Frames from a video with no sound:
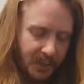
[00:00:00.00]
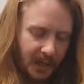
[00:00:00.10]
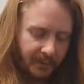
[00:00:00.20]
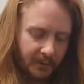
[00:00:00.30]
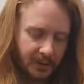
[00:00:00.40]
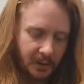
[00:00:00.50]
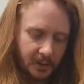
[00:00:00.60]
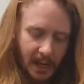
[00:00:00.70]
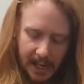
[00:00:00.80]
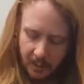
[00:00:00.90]
If I was going
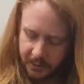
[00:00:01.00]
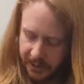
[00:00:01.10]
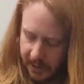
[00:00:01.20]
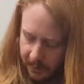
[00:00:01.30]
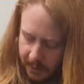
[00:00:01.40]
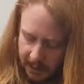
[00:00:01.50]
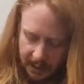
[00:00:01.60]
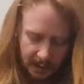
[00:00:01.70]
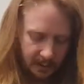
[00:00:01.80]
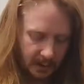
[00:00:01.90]
to do outside
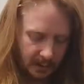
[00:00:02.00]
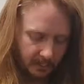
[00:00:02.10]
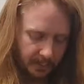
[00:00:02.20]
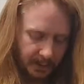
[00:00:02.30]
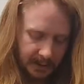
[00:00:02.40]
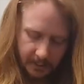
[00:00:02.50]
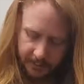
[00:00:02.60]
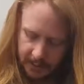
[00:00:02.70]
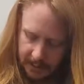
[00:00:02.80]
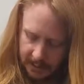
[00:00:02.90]
picking, I'm playing on
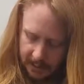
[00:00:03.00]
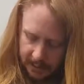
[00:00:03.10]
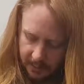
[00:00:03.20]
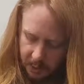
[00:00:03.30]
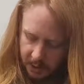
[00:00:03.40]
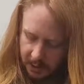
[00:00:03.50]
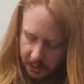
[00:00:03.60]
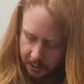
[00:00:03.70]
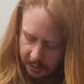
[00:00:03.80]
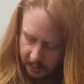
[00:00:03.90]
the D and the G
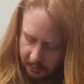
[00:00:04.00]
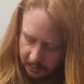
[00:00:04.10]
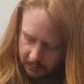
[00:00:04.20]
string.